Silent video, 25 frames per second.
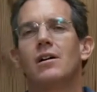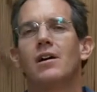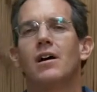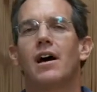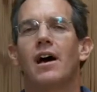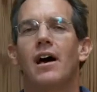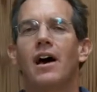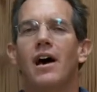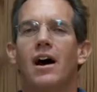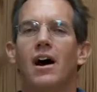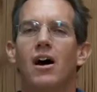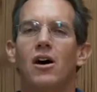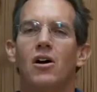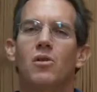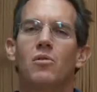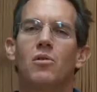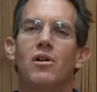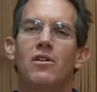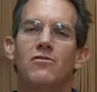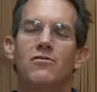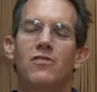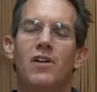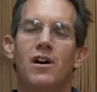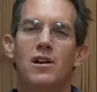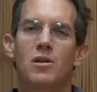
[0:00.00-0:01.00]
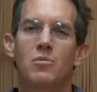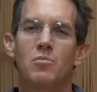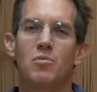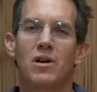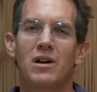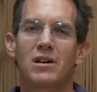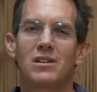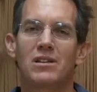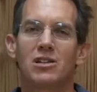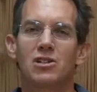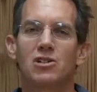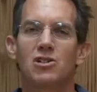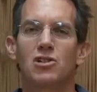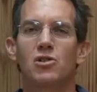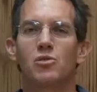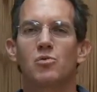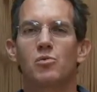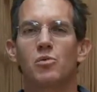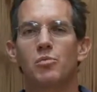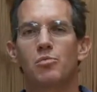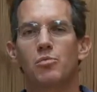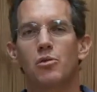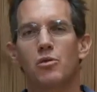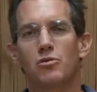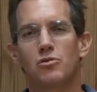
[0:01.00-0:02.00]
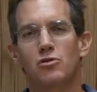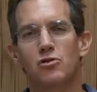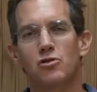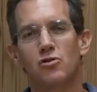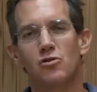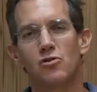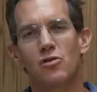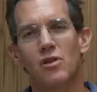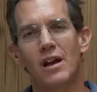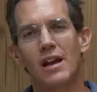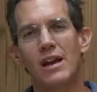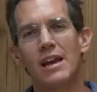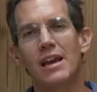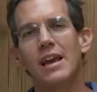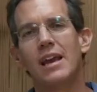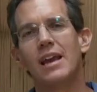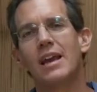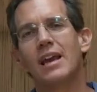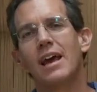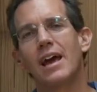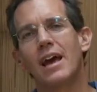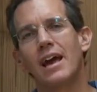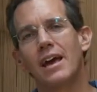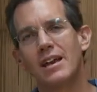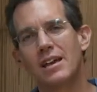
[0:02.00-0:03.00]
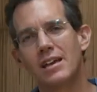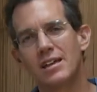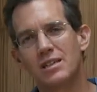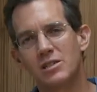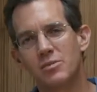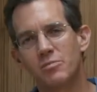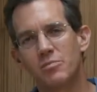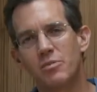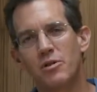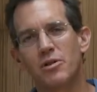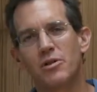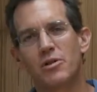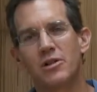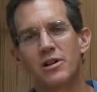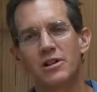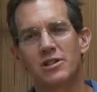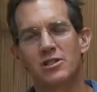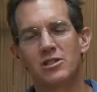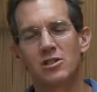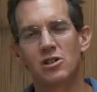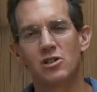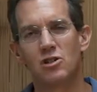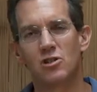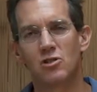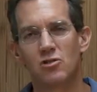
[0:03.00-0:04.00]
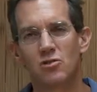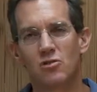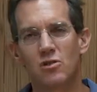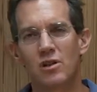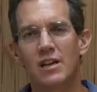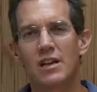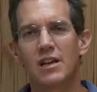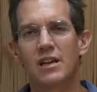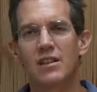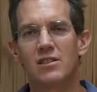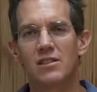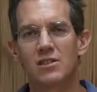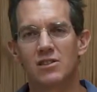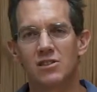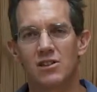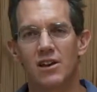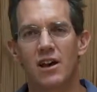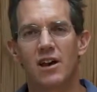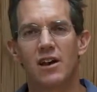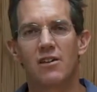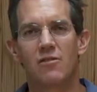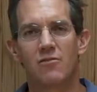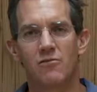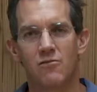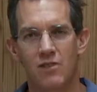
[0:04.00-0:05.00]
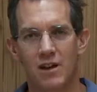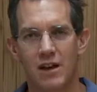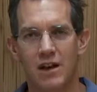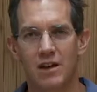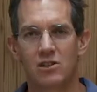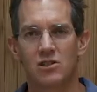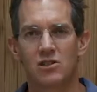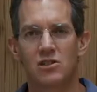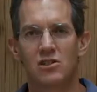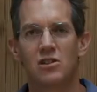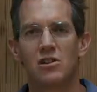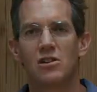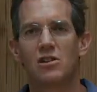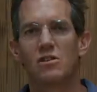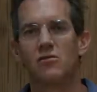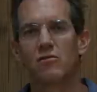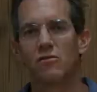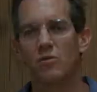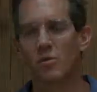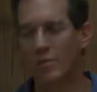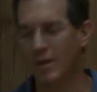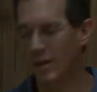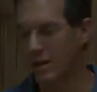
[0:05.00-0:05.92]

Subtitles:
how do I find a practitioner with both training and experience in treating the side effects from